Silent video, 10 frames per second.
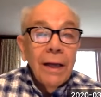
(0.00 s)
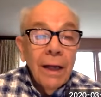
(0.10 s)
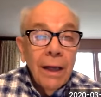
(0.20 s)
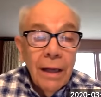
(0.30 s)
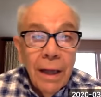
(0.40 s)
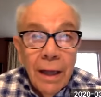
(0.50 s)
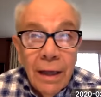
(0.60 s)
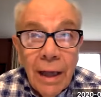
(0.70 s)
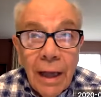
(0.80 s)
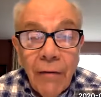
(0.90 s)
a
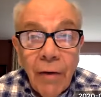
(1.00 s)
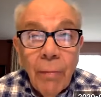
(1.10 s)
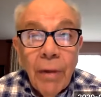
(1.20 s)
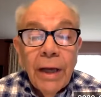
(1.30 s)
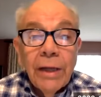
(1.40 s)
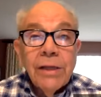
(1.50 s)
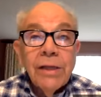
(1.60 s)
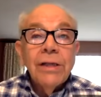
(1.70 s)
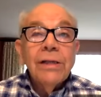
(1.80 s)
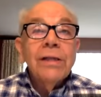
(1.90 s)
lot of our minds
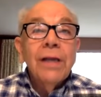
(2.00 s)
is